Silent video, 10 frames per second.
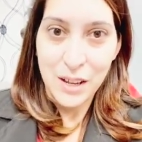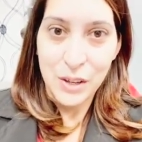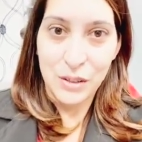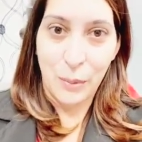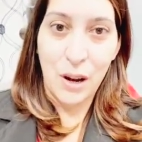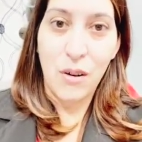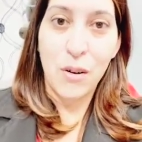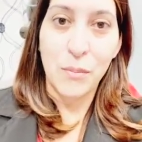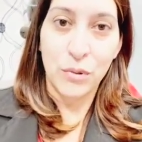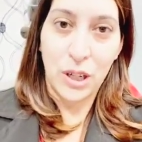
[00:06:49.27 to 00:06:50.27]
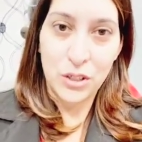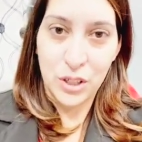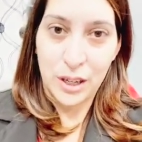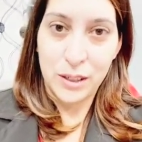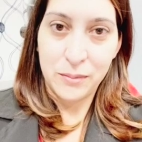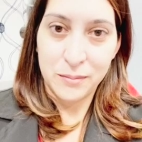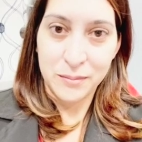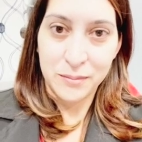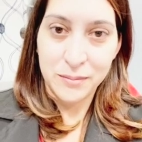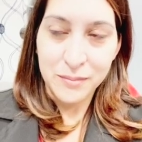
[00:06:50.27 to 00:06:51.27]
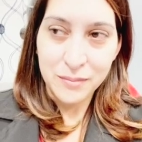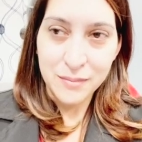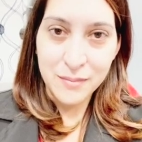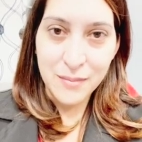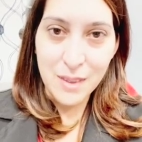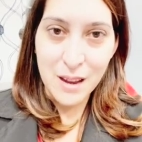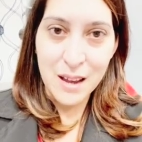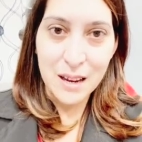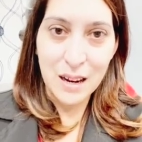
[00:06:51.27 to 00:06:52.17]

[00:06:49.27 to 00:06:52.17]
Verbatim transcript: So when I go and brush it, I can